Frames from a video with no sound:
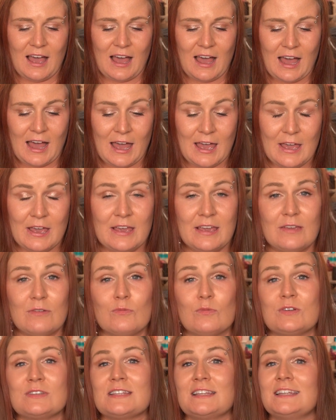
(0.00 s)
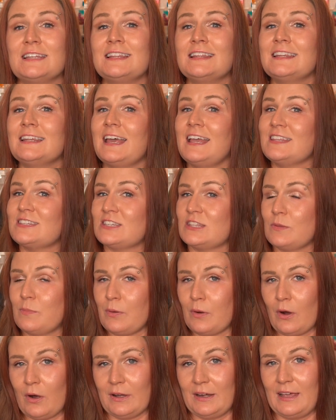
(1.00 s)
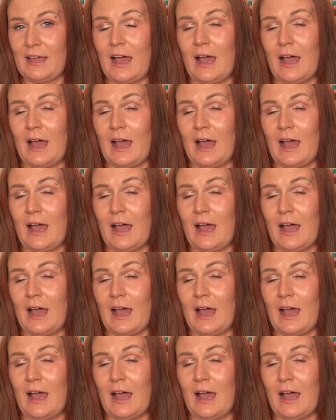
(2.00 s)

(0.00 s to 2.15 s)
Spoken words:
I was a little late to the party.